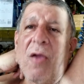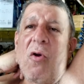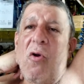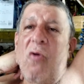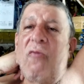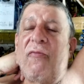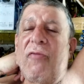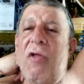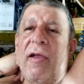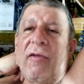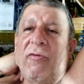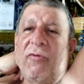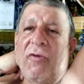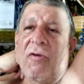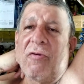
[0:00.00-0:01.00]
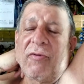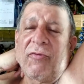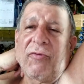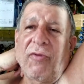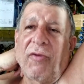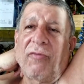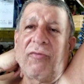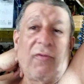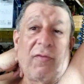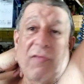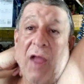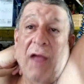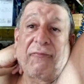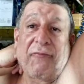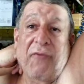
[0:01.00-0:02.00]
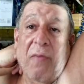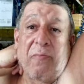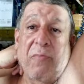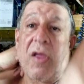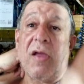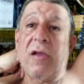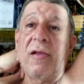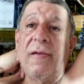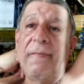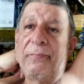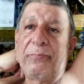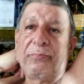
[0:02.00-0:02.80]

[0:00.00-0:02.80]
who Flying Circus is. Not from me.